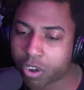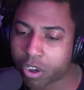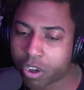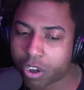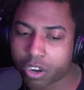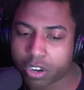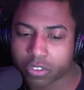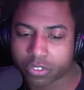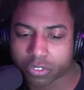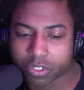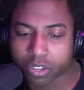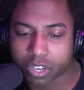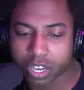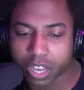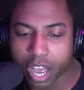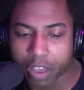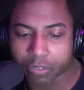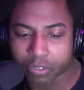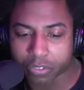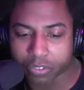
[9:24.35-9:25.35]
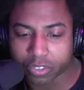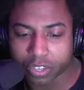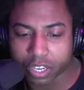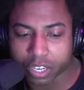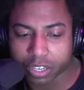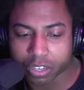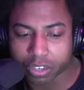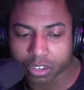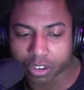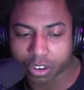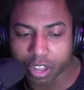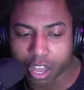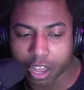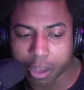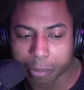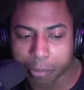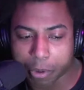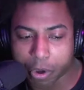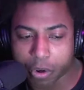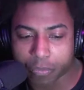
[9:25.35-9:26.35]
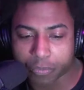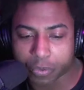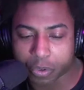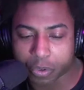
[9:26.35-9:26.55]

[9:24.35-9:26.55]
honestly, I've seen Mo a few